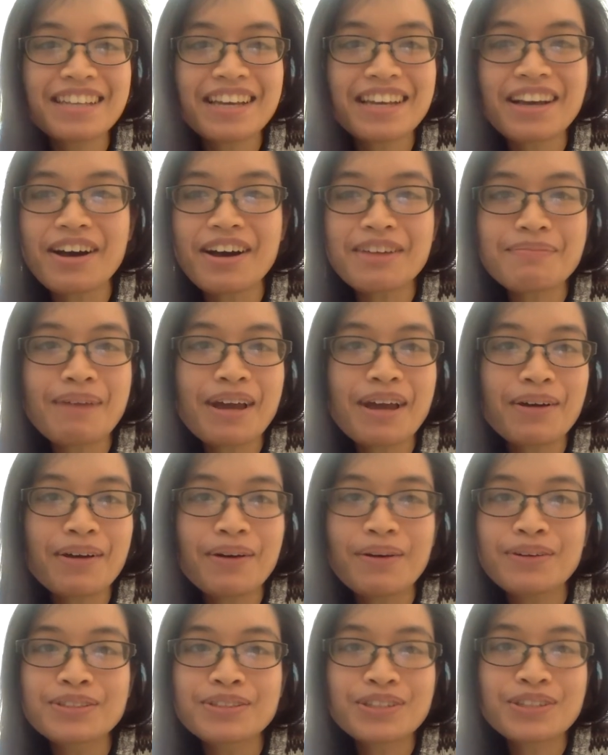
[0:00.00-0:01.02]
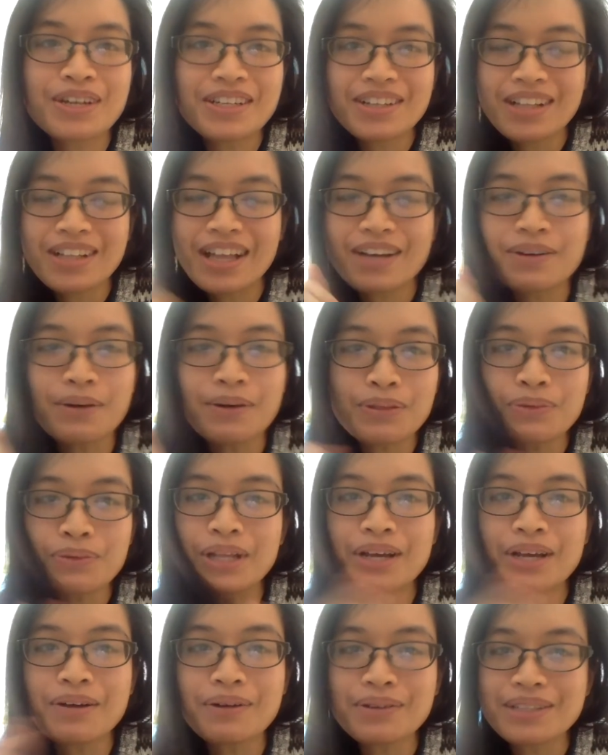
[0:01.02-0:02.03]
like, on my own, trying to, like, go through,
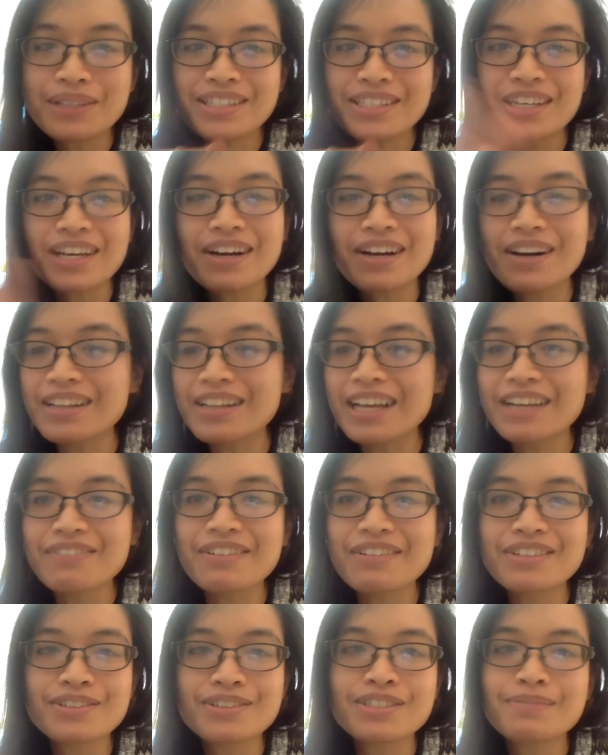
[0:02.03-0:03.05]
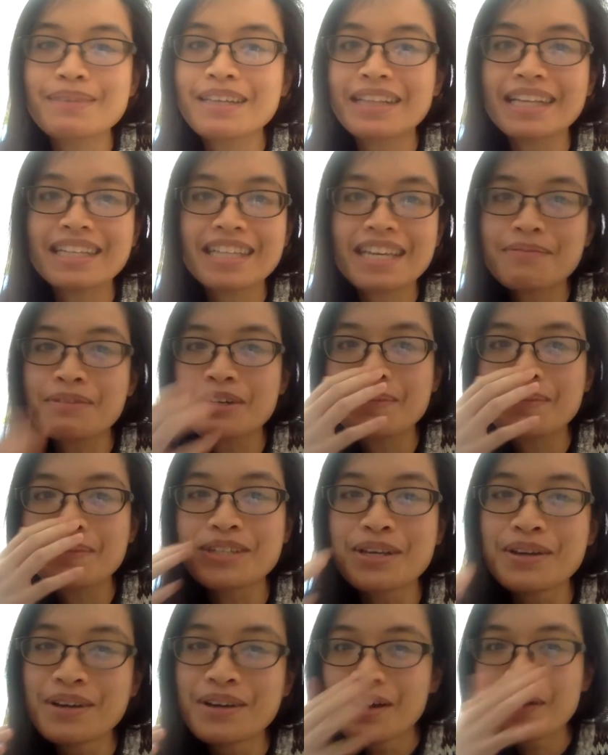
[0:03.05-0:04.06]
like, all these, like, online resources, being like, damn, what
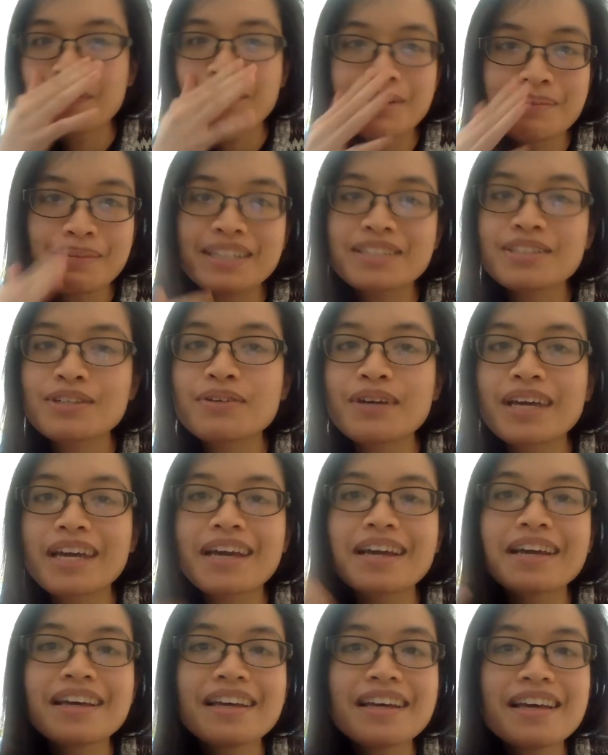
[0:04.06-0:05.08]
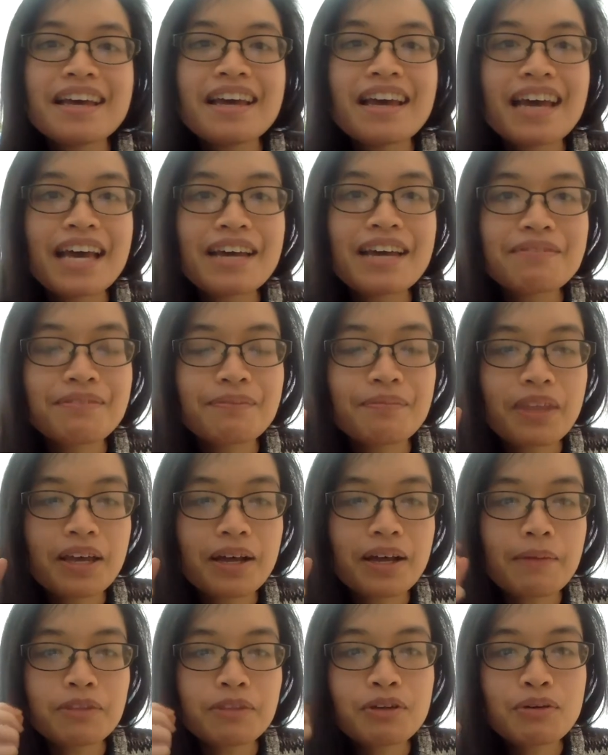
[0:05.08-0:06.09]
am I doing? And
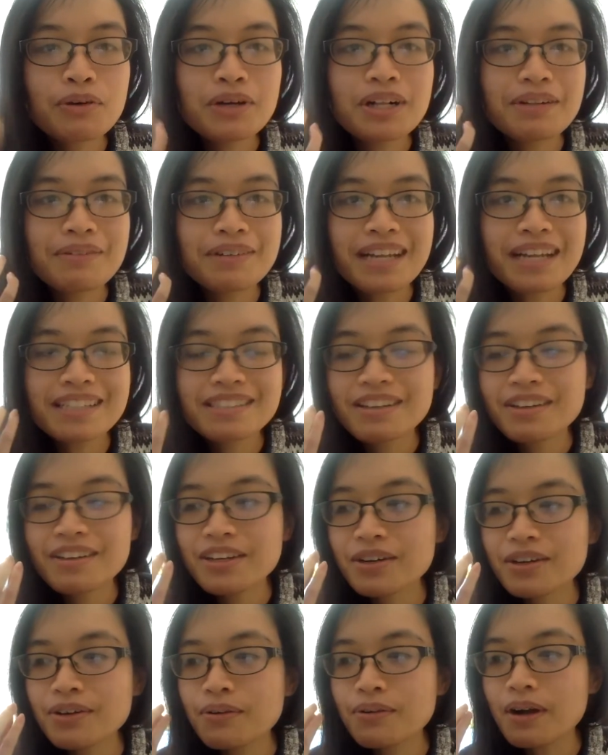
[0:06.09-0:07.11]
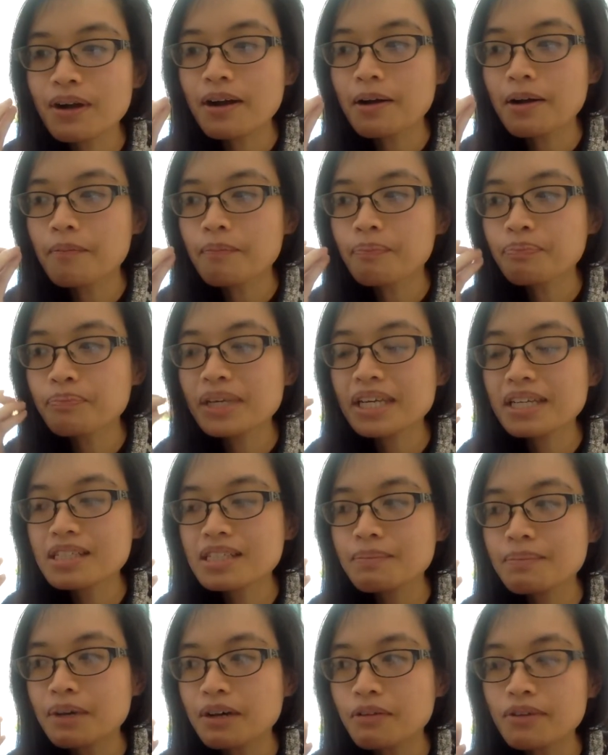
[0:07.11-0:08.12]
Quill, when I saw your piece
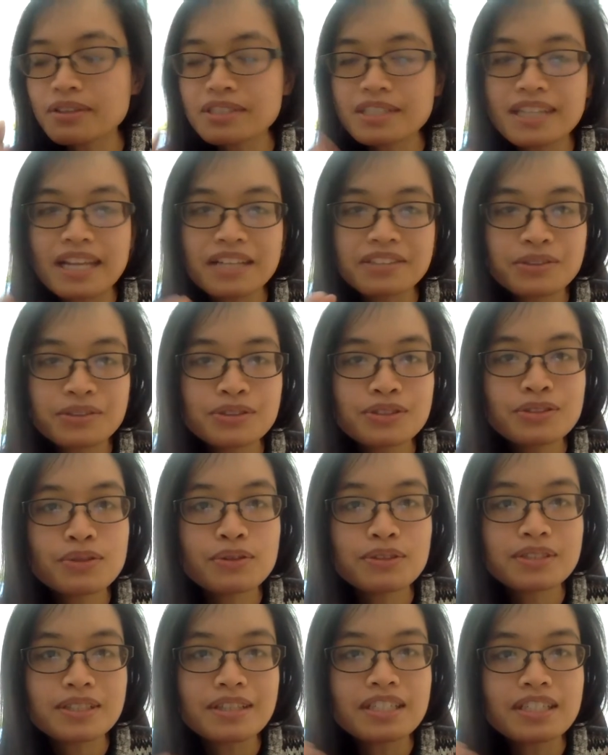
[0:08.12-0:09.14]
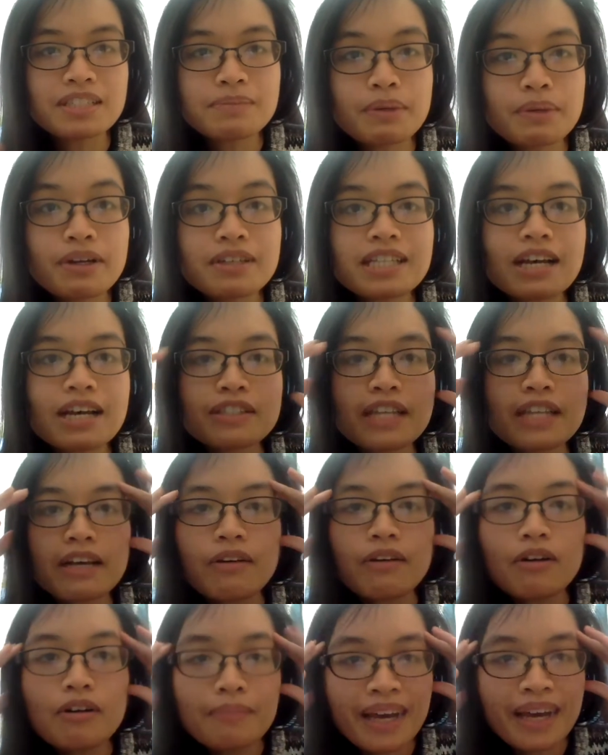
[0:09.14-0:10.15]
about residential schools and the spirits, I was like,
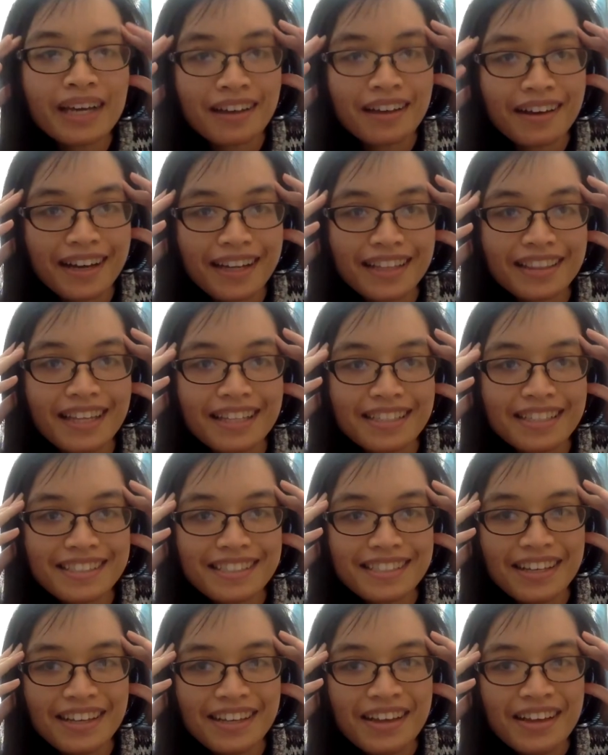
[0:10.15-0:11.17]
oh my god, that's